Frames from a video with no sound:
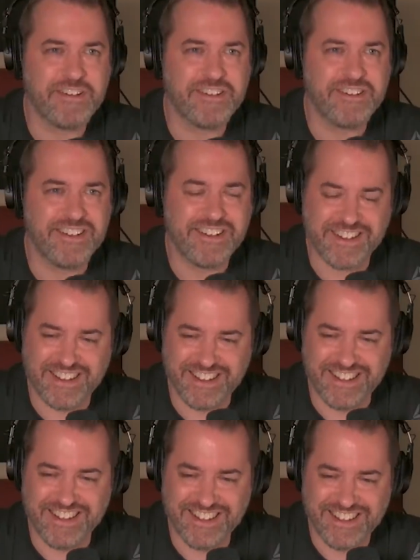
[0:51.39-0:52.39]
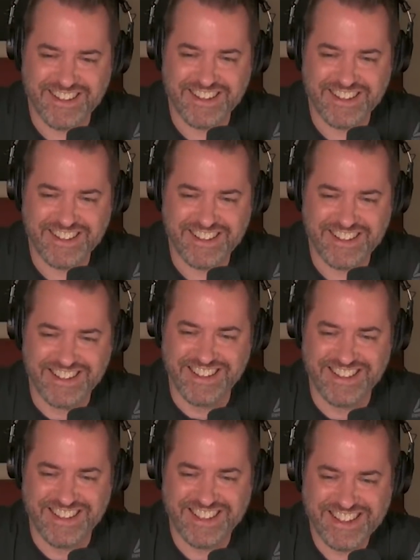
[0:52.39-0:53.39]
Yes, who looked exactly like a
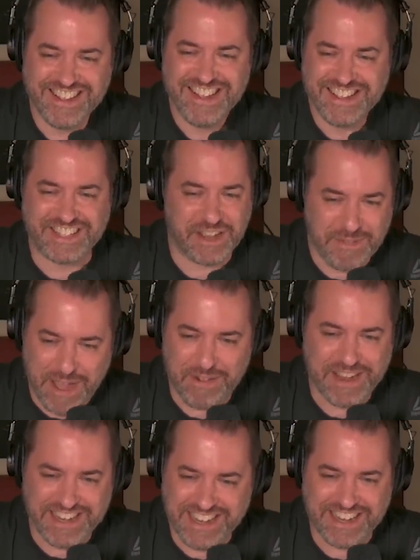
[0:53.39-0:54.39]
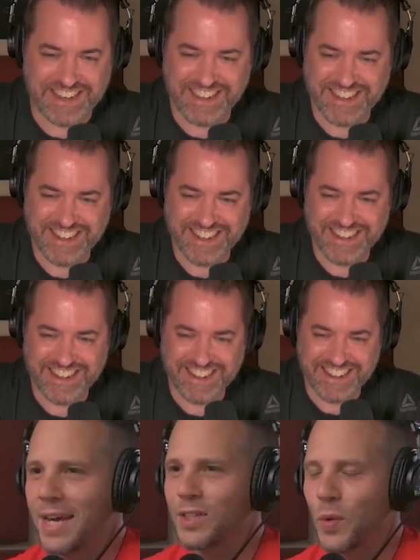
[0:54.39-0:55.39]
Dak Draper. Somehow he did. You've never seen
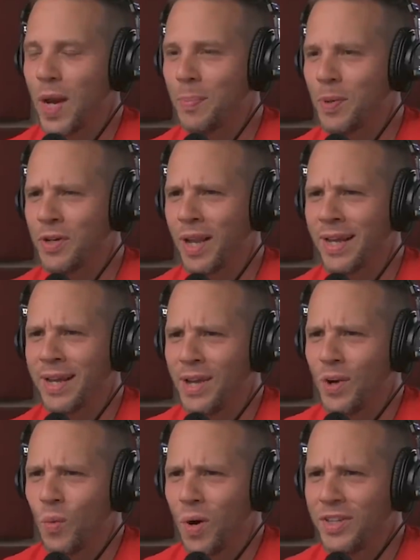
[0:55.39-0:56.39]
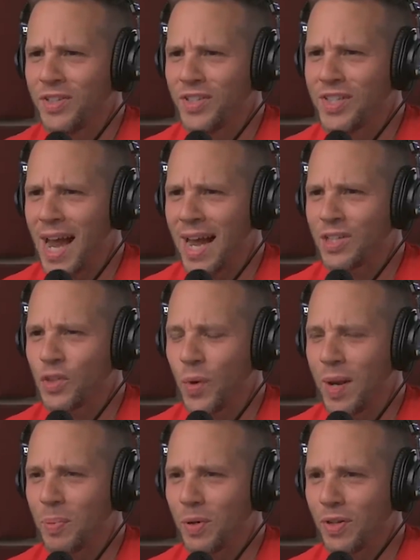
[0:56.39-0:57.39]
Dak Draper, and you're like, what does Dak
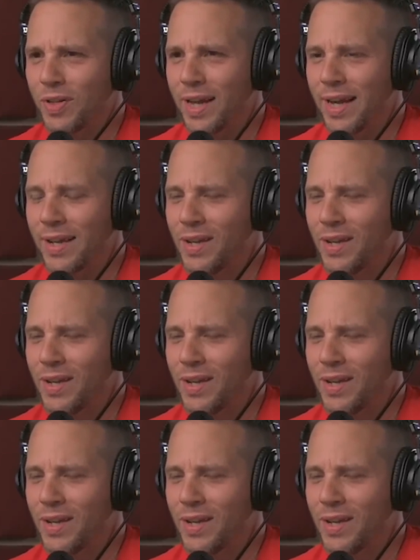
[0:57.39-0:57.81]
Draper look like?